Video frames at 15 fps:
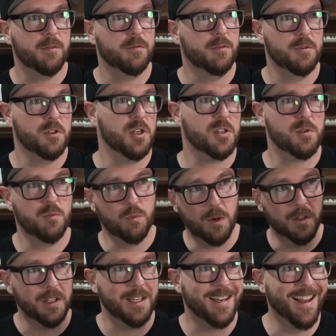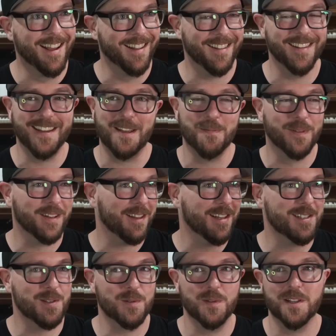Just willy-nilly, but
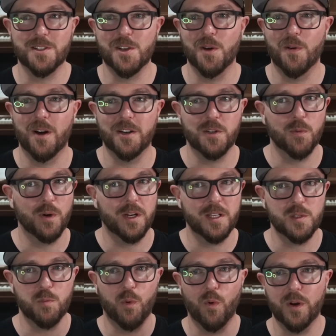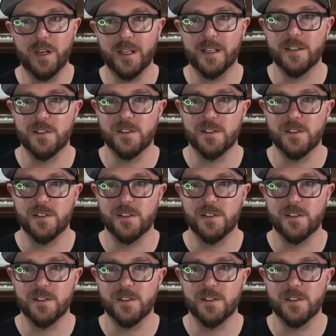let's go on to what his point is.